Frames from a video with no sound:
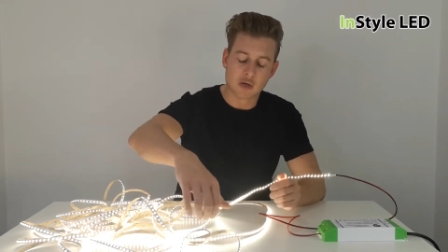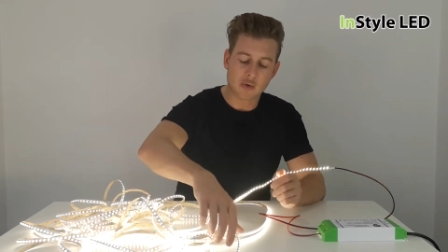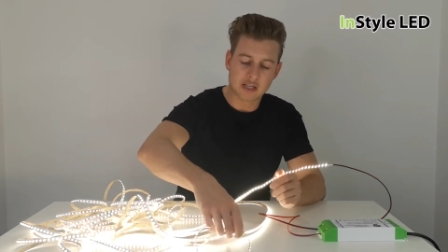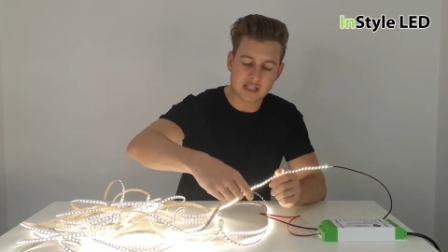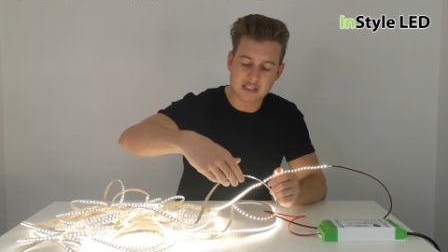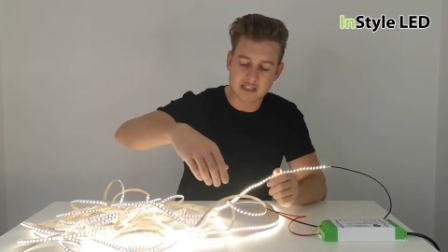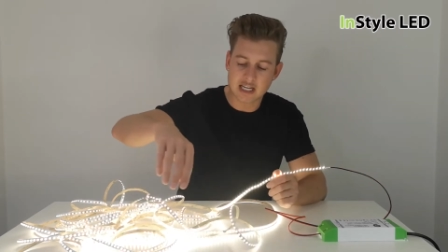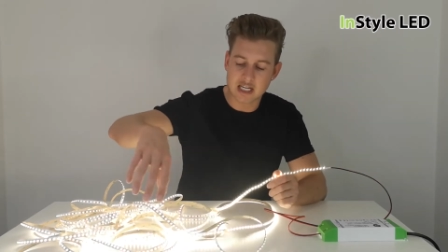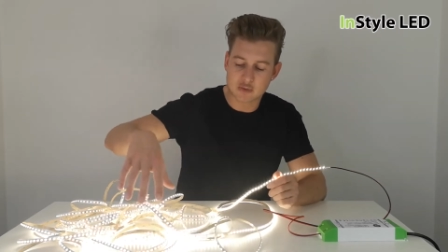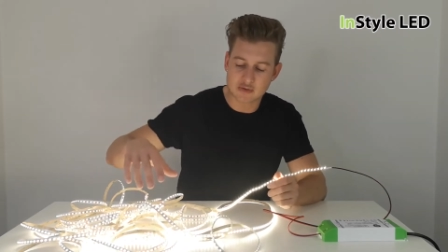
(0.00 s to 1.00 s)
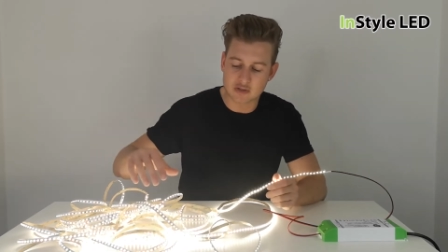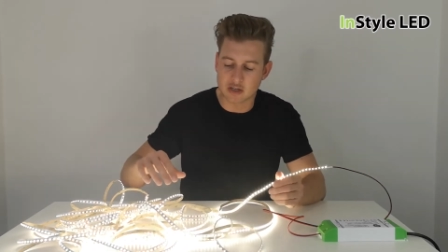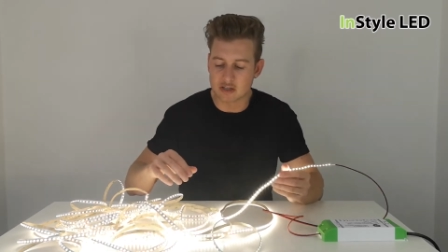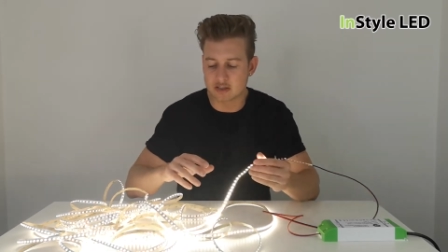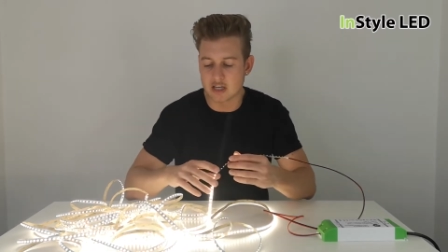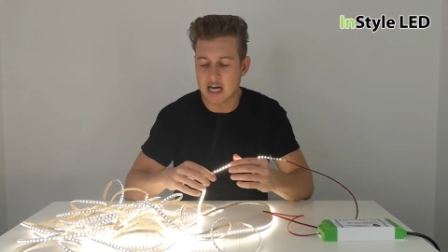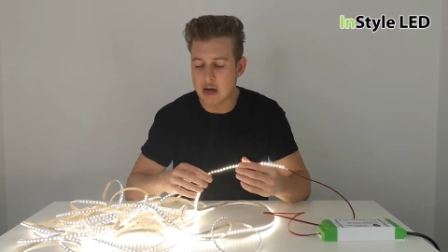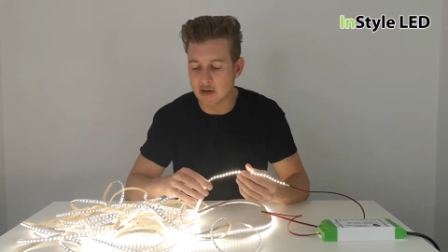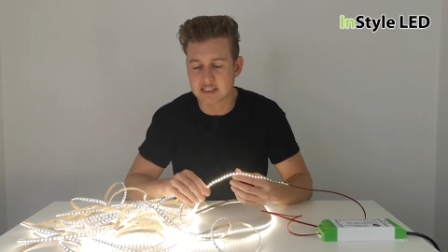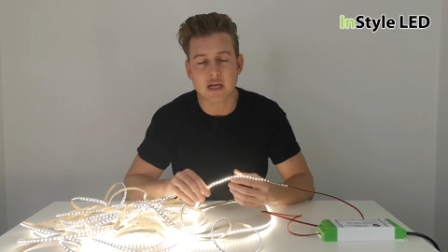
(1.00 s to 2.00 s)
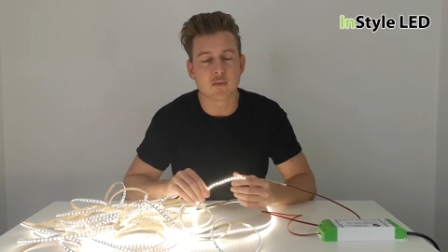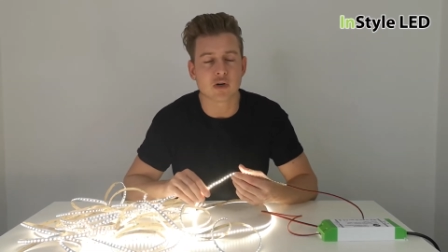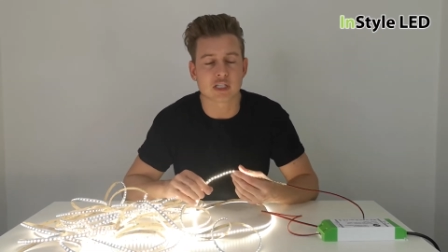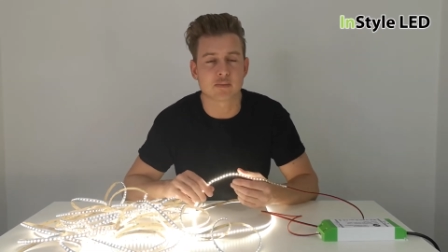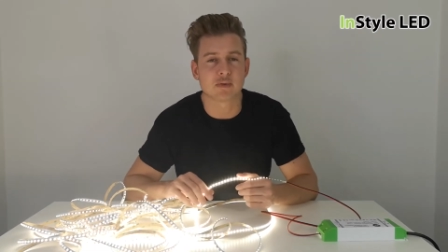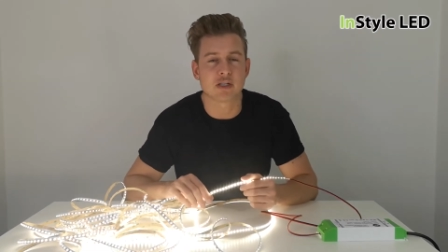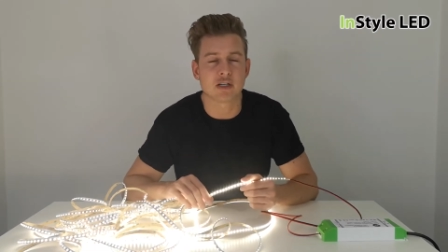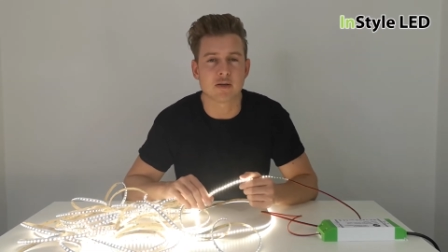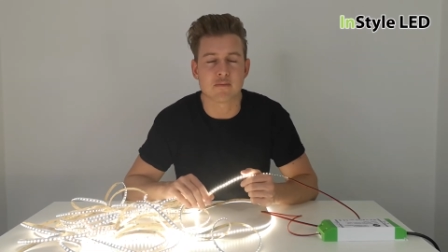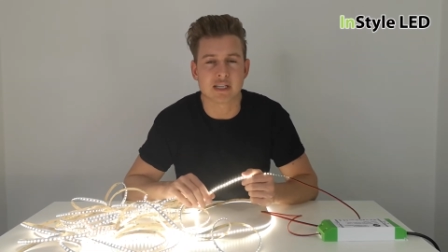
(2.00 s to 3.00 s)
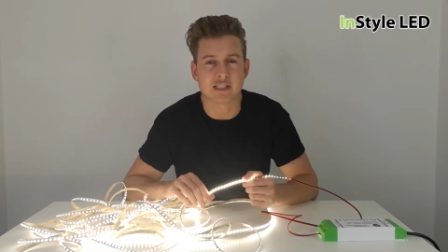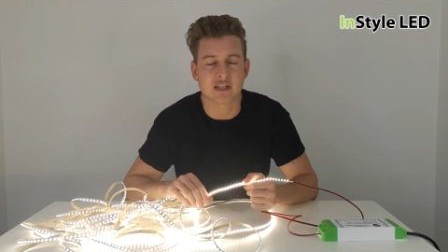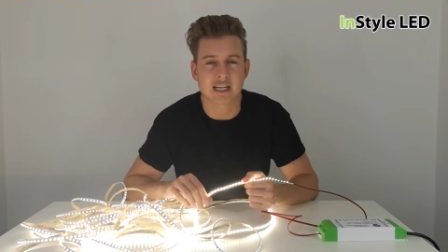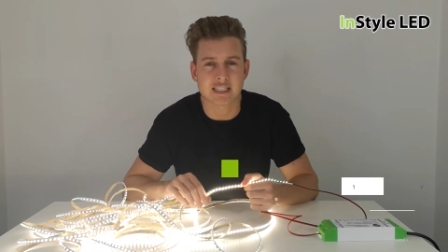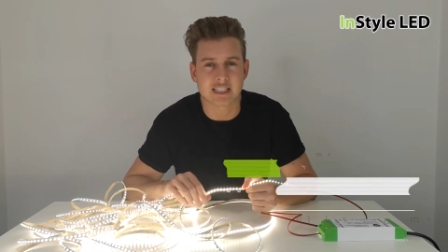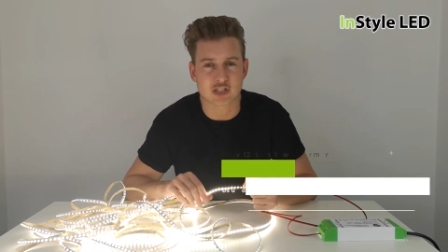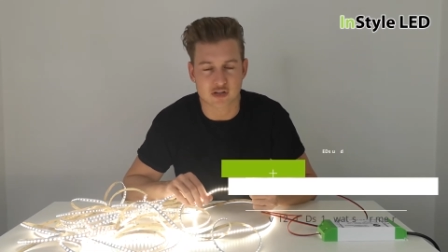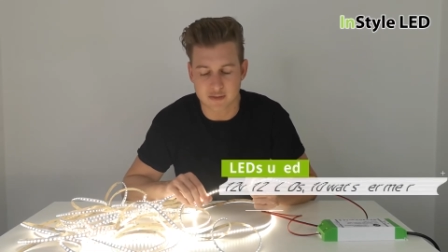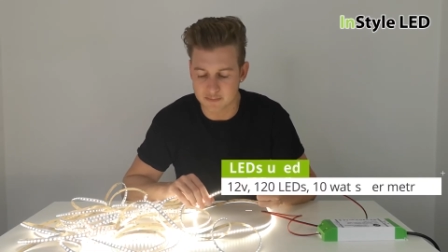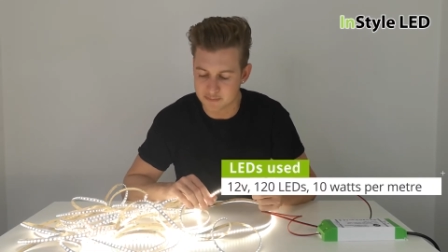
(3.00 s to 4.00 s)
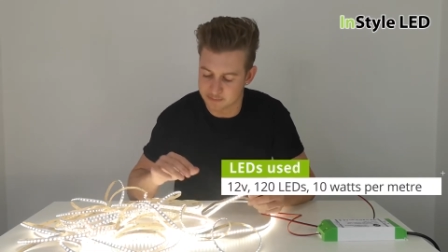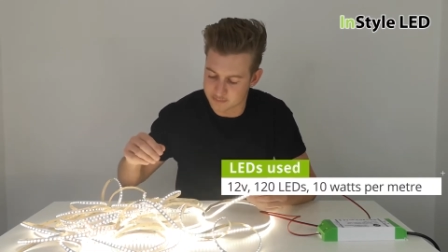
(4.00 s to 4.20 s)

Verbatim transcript: Well in this case we've got our 10 watts per meter LED strip